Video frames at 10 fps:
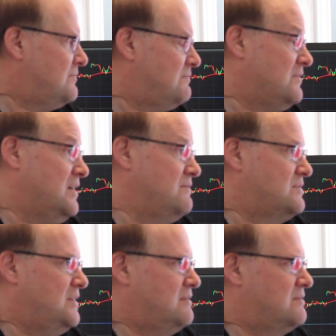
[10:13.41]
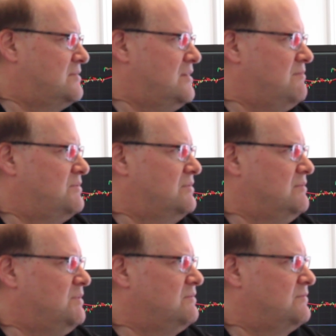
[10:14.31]
5 cents up to
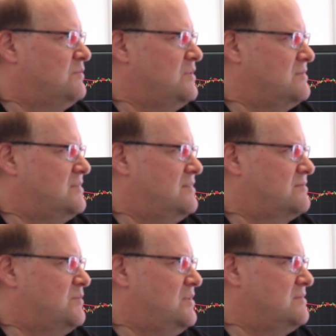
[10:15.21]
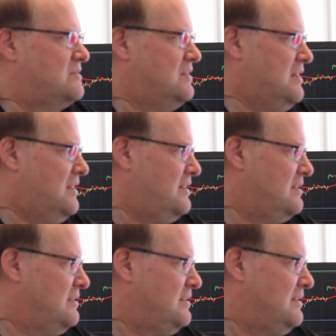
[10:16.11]
about 40 cents where it is today.
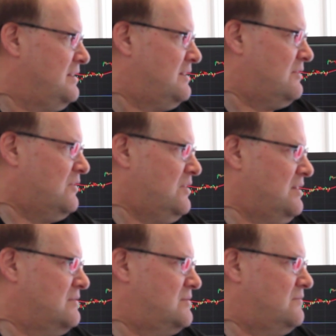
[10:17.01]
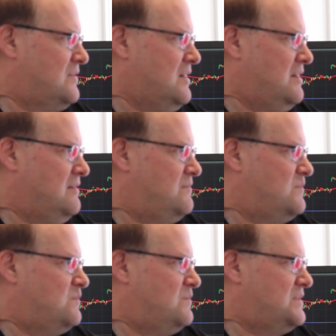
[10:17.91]
Earnings have kind of
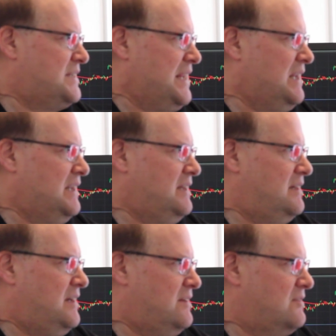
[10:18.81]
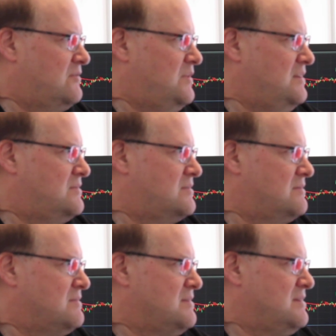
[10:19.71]
steadily increased.
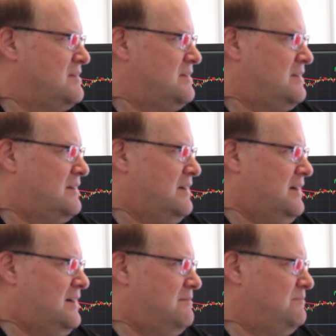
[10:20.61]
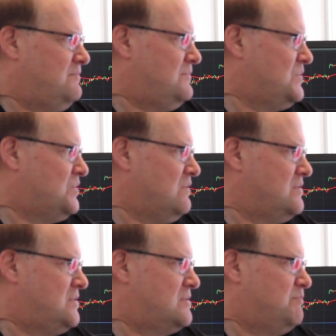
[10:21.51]
So
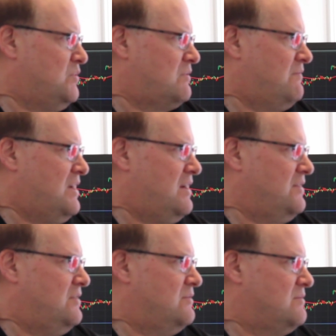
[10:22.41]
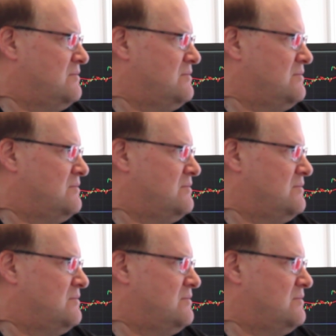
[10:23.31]
is its book value,